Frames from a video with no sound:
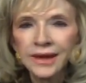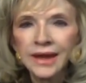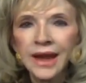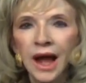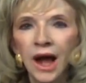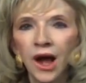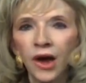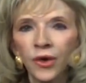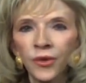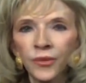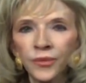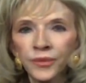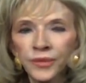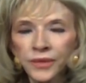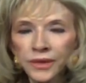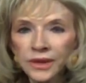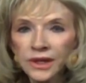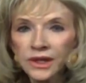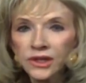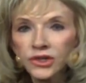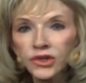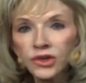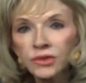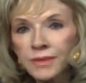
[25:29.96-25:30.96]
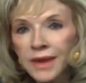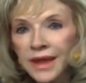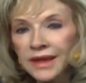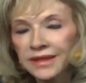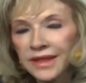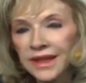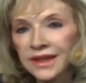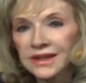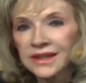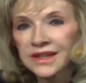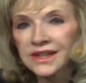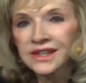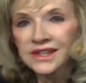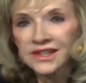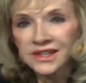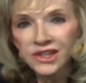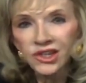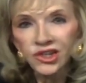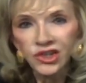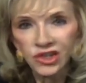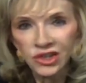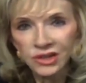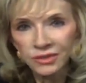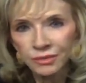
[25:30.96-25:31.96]
Now, did you make that
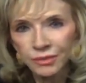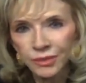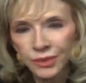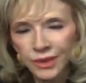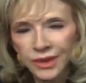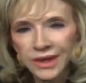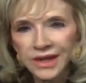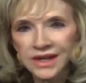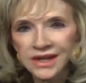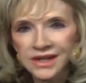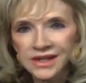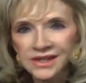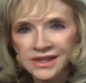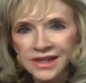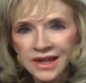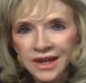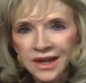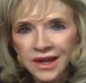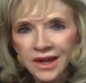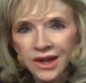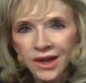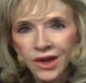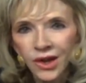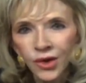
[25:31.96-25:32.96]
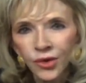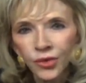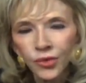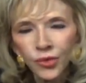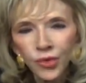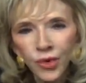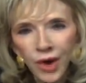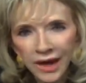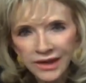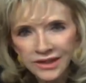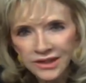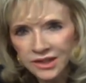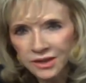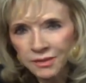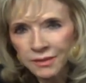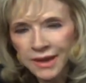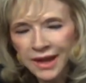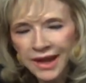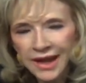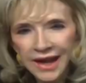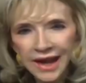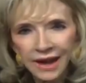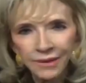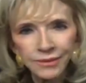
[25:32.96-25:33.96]
decision? Please write to
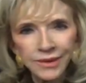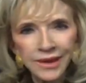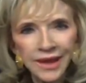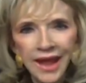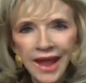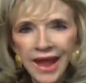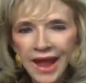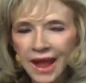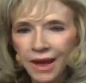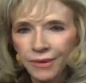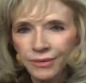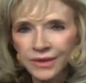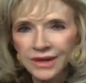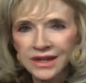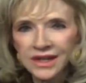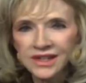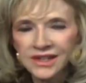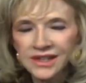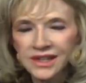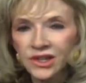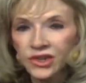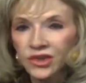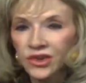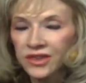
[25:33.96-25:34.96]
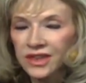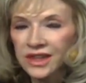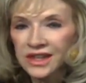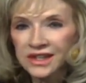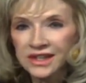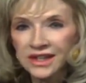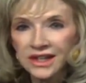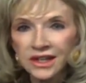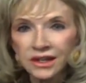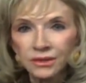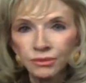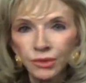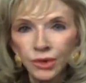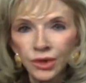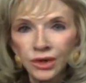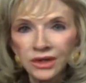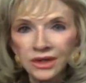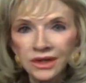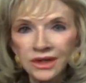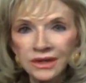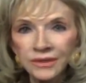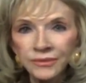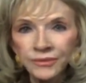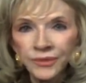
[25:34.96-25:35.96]
me and I'd be happy to send you this little
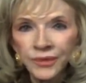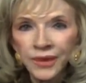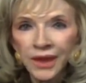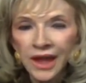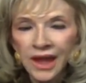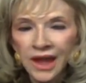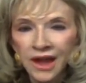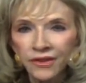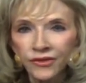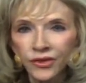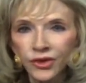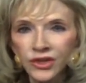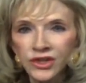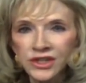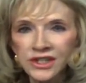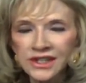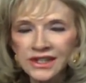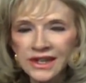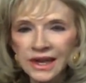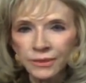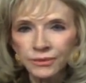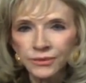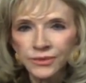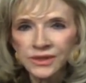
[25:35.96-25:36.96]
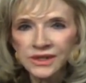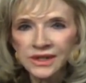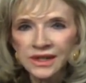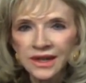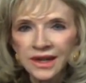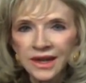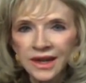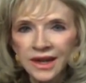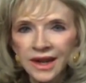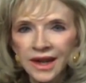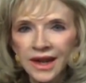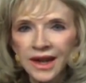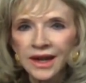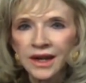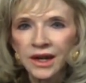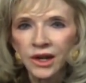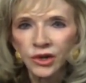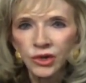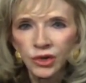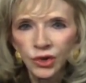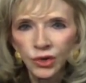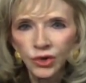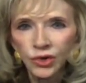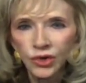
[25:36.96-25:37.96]
booklet, First Steps in
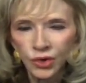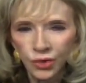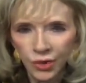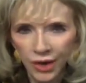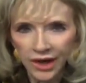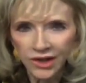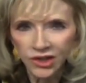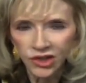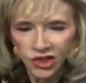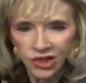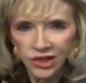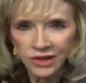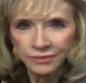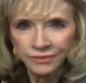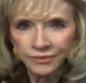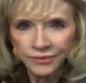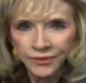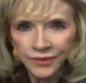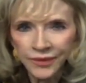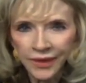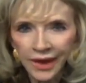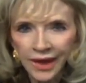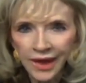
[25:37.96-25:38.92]
a New Direction.